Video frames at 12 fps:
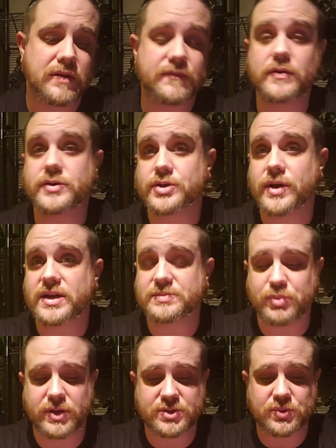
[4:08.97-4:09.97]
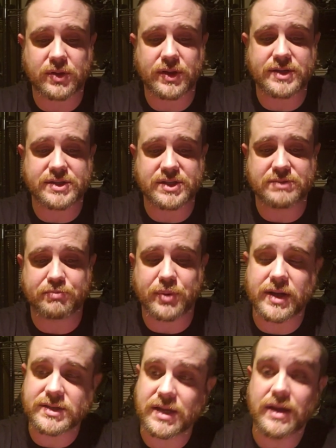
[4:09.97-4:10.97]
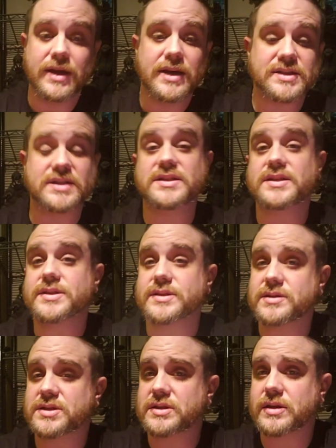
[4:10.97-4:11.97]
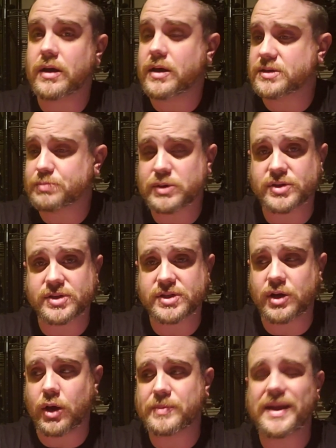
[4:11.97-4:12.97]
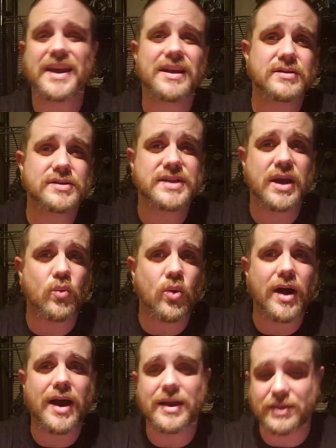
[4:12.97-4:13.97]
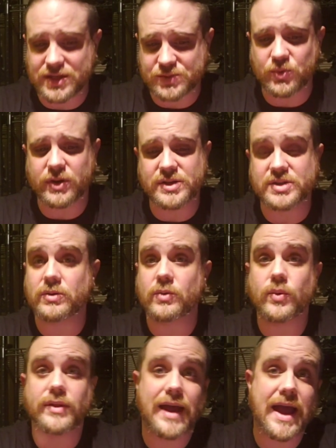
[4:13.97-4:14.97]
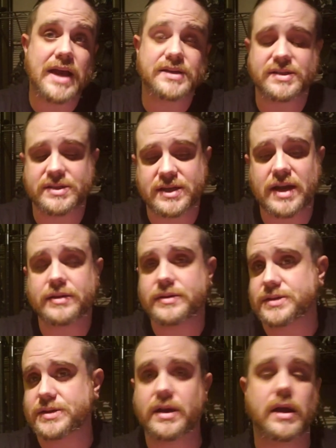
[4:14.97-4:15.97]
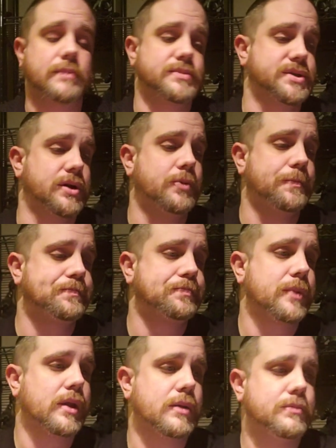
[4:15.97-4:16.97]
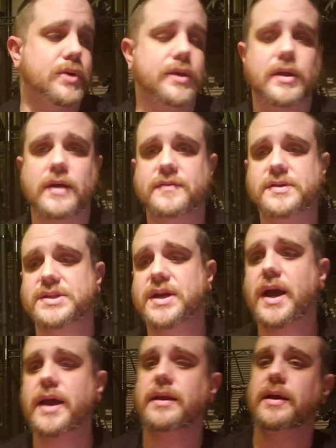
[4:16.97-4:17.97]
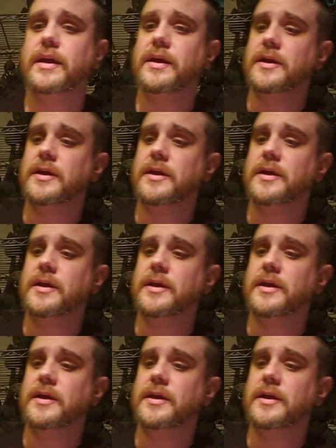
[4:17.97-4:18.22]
future X Plus releases, but since this is a special sculpt, I can understand why this one is the only one that has this at this time. So, putting it off the side.